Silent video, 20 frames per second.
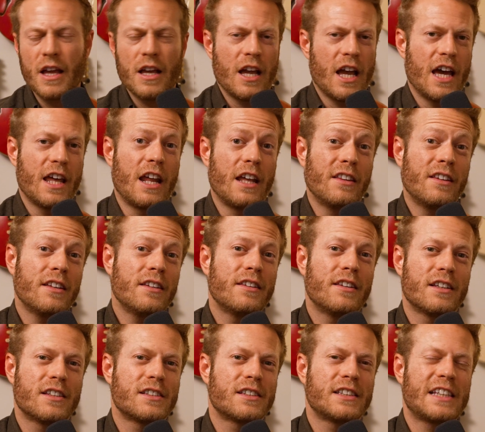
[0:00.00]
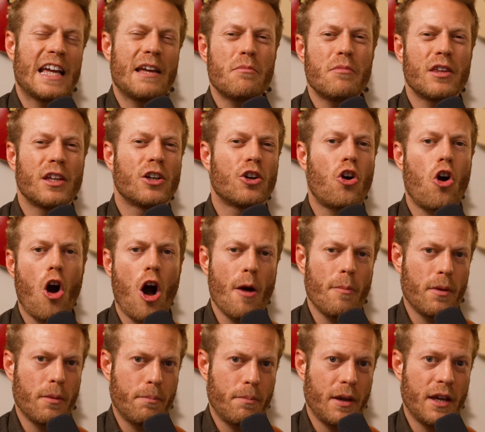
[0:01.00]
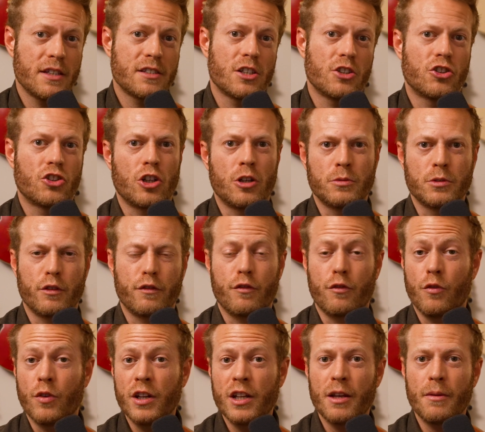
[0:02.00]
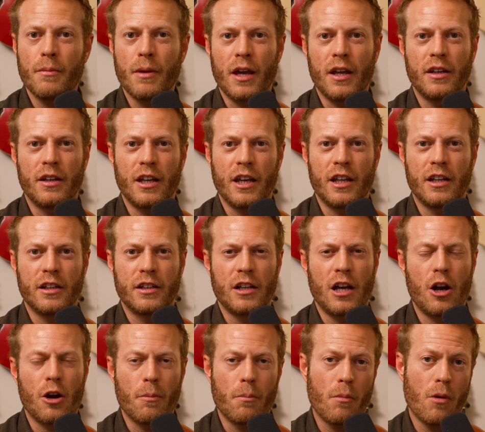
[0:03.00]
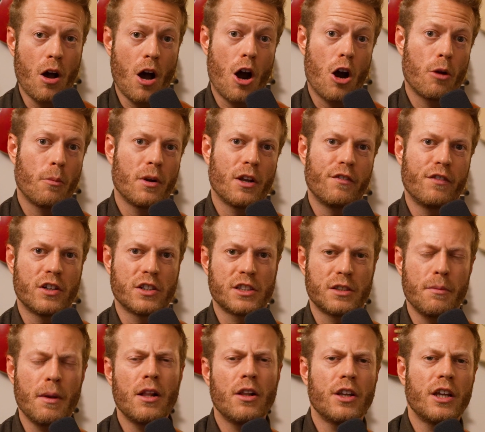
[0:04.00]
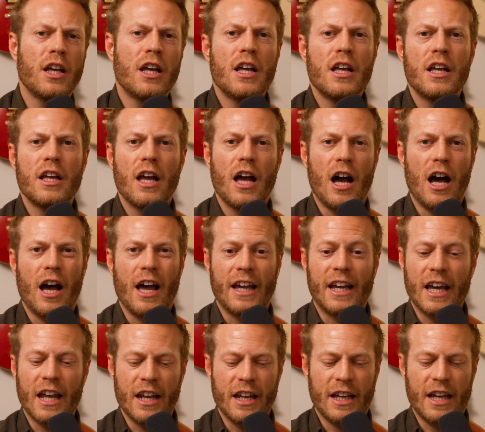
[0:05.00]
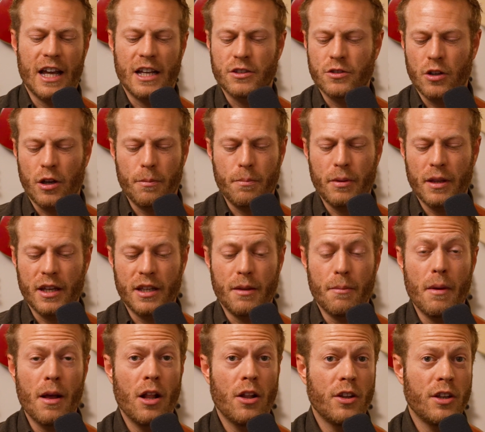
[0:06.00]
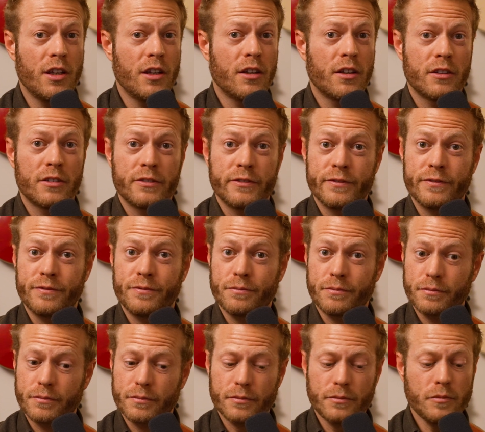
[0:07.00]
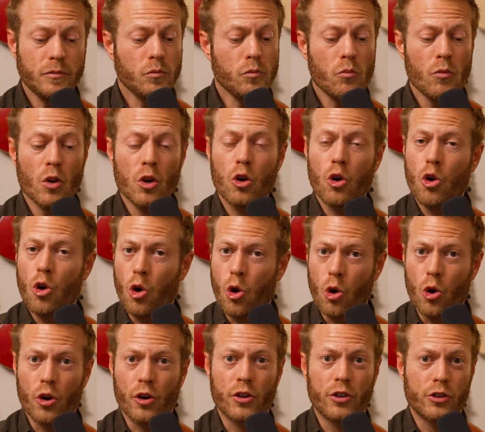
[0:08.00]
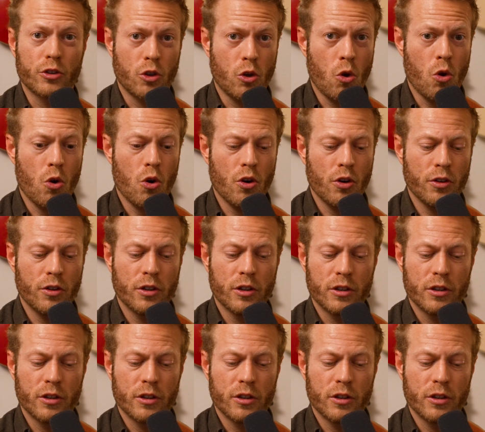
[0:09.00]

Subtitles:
And I did the same thing, copy paste in terms of rhythm and harmony versus melody, again and again. So I play the melody, chord, chord,